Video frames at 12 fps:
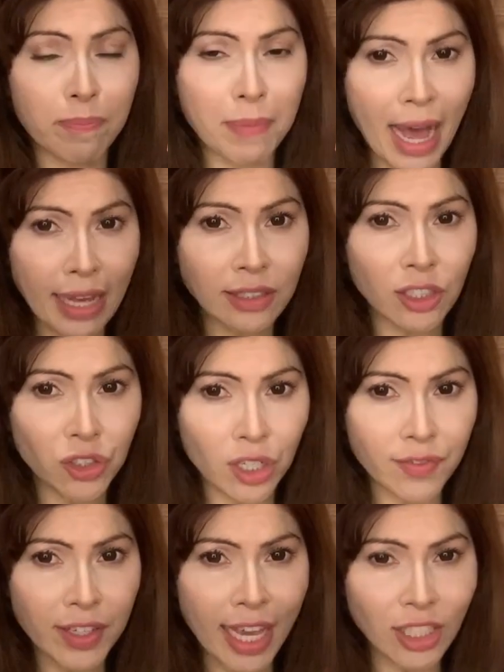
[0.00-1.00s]
pass the
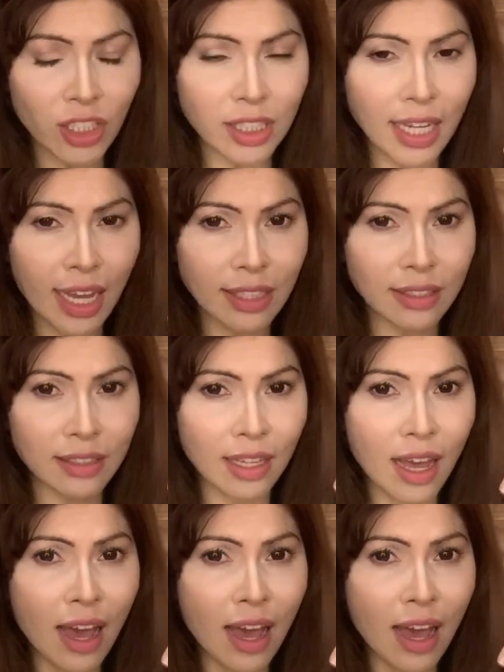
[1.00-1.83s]
certification test,